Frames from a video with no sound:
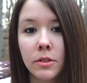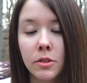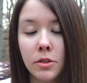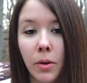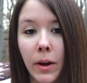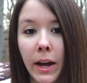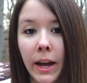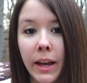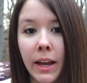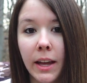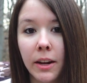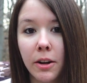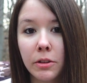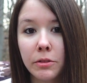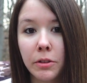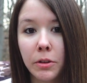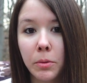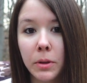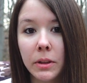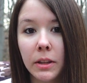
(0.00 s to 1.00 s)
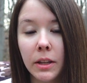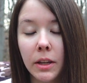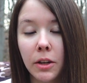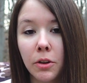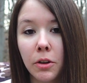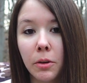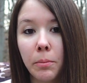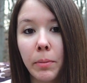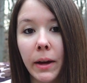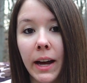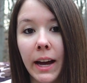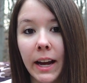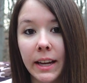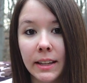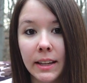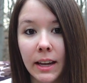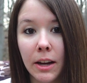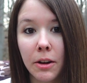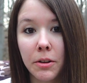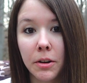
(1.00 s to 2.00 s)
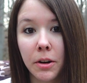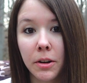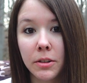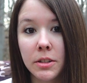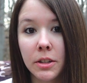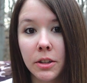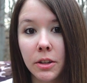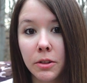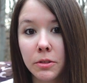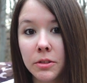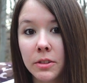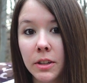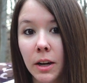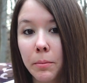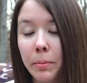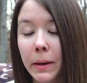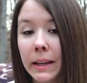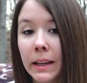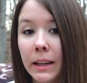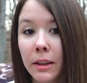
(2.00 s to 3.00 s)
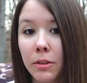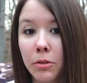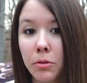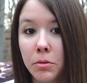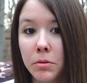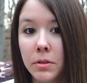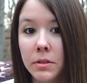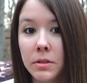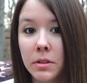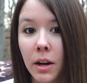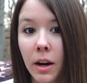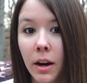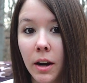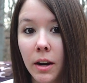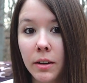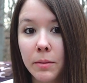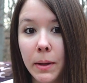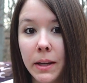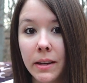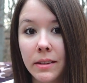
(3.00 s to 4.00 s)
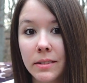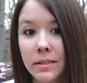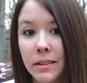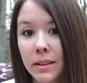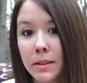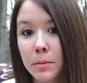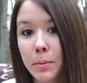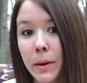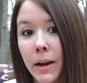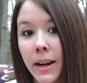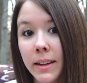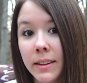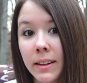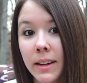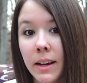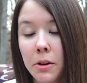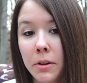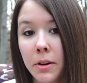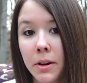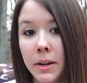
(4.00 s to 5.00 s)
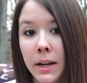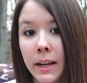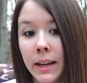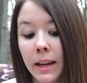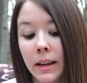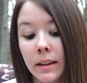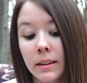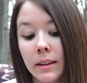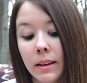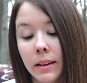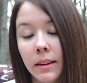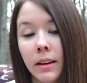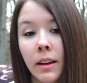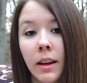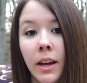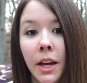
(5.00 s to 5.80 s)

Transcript: So I head over with the girl behind the counter to go start picking through this cart, because it's behind the counter and I can't like